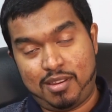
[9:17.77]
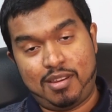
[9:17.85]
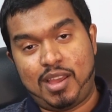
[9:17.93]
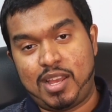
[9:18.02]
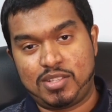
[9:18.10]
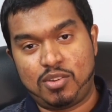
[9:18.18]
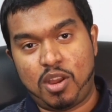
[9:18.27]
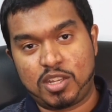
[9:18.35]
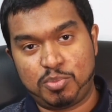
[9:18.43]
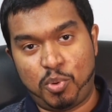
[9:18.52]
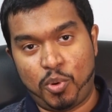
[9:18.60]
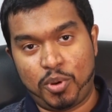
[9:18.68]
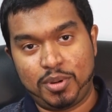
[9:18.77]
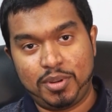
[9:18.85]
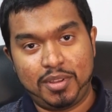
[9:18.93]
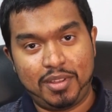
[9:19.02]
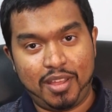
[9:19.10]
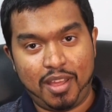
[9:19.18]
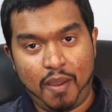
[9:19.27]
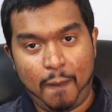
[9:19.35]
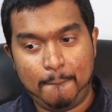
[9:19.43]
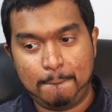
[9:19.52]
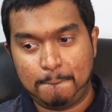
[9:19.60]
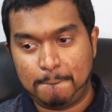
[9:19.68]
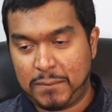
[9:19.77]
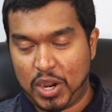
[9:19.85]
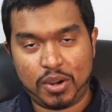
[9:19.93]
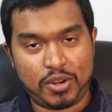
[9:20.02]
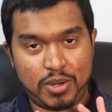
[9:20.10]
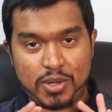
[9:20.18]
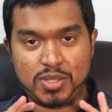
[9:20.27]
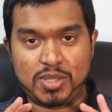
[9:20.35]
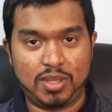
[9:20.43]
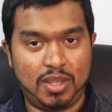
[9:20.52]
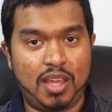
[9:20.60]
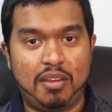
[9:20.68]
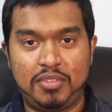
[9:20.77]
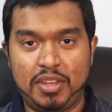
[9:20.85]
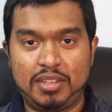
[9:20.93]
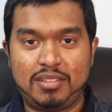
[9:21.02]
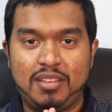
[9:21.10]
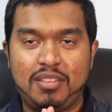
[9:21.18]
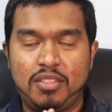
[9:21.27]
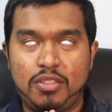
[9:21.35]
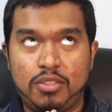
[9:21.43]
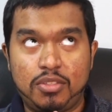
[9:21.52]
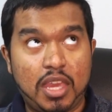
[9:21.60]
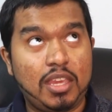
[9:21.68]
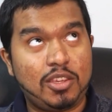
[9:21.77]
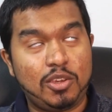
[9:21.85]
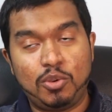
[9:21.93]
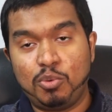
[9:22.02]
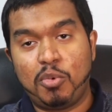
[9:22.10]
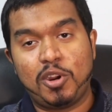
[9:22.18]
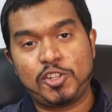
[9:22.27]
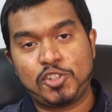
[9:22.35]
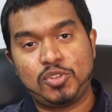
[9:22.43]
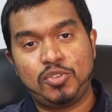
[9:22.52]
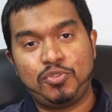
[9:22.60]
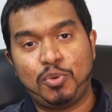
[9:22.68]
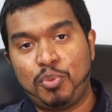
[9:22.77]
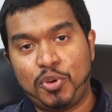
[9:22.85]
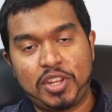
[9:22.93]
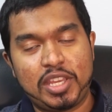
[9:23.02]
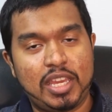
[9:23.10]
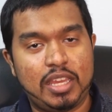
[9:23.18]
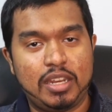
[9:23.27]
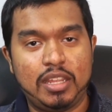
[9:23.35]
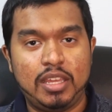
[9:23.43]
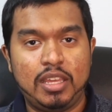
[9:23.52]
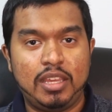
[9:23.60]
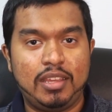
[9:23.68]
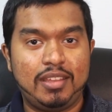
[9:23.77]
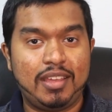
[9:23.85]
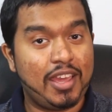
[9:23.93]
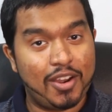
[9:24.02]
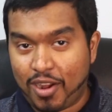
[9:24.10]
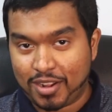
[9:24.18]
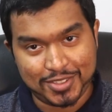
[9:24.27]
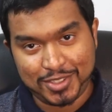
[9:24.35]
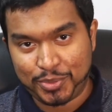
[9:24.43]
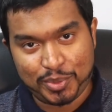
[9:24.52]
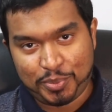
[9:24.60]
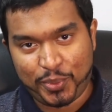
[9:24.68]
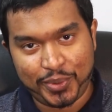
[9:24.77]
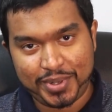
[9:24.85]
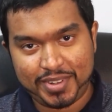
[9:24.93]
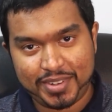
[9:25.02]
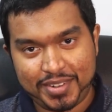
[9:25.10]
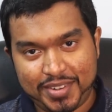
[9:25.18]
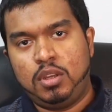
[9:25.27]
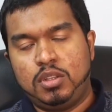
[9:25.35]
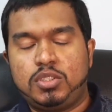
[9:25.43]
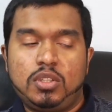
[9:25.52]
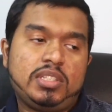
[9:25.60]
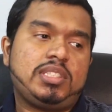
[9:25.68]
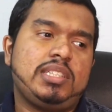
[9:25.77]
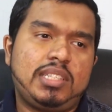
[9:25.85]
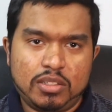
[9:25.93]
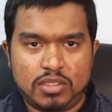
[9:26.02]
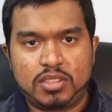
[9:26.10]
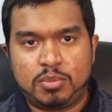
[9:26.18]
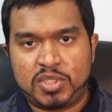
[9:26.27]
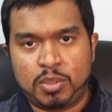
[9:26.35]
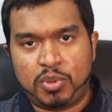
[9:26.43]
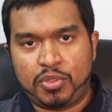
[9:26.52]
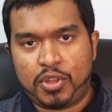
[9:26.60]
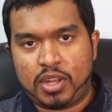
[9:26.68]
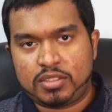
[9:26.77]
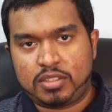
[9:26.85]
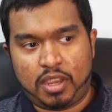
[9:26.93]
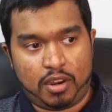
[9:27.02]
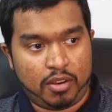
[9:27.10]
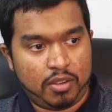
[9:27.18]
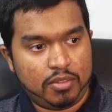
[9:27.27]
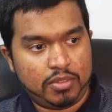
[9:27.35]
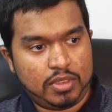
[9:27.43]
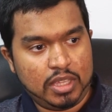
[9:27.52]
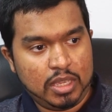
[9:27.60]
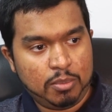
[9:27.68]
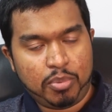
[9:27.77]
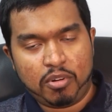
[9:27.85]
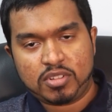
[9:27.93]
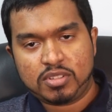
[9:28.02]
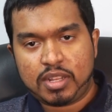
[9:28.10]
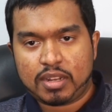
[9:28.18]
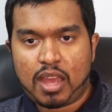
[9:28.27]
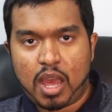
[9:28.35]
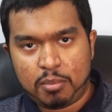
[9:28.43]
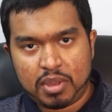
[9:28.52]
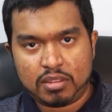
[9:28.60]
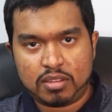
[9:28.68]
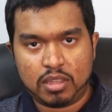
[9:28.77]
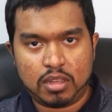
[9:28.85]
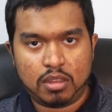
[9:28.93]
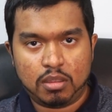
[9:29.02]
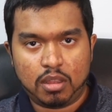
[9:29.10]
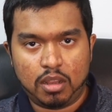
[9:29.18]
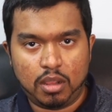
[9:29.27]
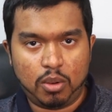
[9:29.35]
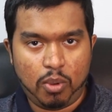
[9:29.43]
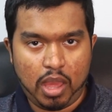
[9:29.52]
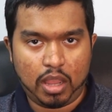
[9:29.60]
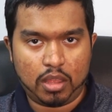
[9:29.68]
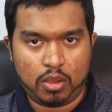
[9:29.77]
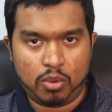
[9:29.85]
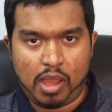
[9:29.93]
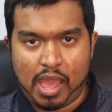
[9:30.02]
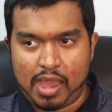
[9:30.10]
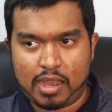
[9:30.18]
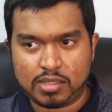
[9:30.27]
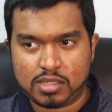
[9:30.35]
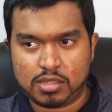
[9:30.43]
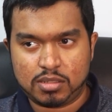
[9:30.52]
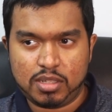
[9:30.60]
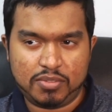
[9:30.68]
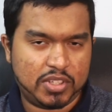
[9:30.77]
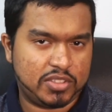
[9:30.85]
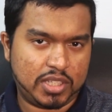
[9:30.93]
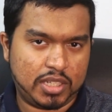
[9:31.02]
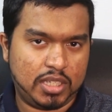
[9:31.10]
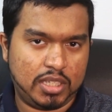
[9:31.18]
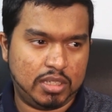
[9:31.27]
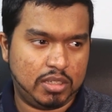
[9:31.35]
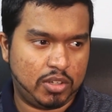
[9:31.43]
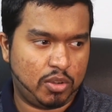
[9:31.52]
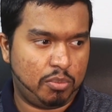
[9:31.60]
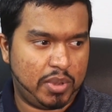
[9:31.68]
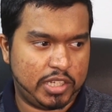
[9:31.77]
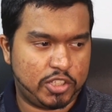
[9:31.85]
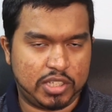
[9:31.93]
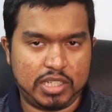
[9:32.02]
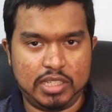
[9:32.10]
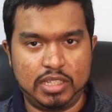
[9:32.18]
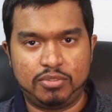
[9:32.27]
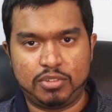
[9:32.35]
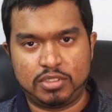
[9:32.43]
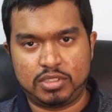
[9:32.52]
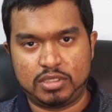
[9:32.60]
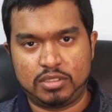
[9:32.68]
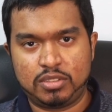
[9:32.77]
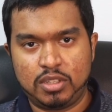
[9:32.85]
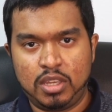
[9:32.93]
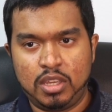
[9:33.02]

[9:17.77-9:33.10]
has an aux port. Bonkers, love it. Thank you, Marshall, for putting in an auxiliary port. So let's get down to some simple thoughts here. The person that commented a little while ago asked if there's any, major key differences